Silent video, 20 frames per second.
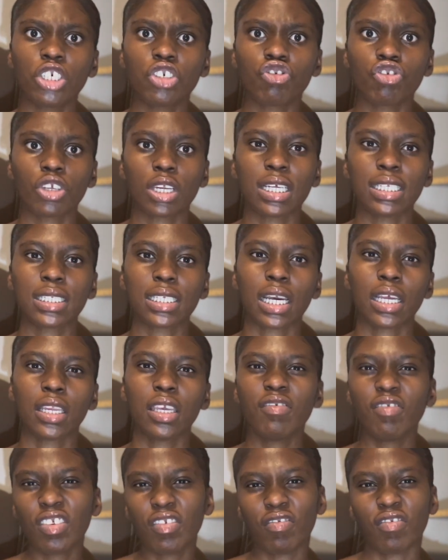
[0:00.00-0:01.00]
students and
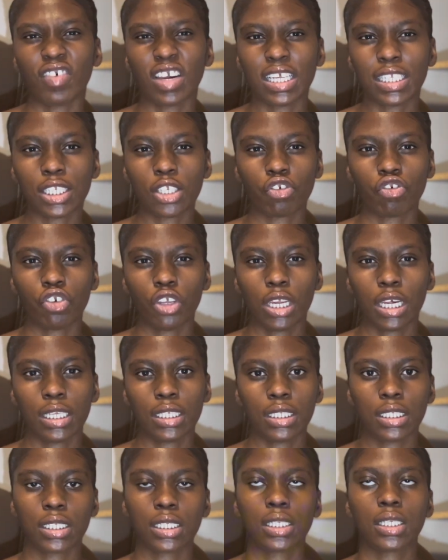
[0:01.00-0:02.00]
even vet
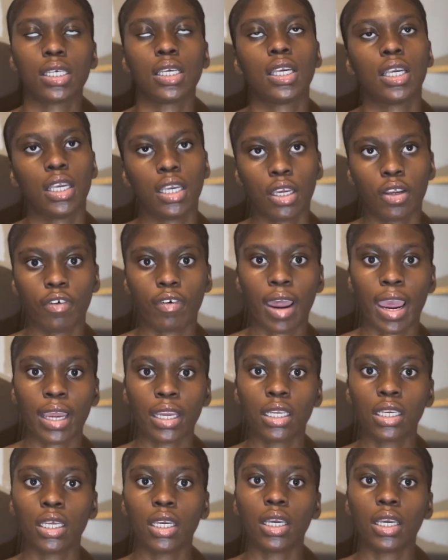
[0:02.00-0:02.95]
students, right?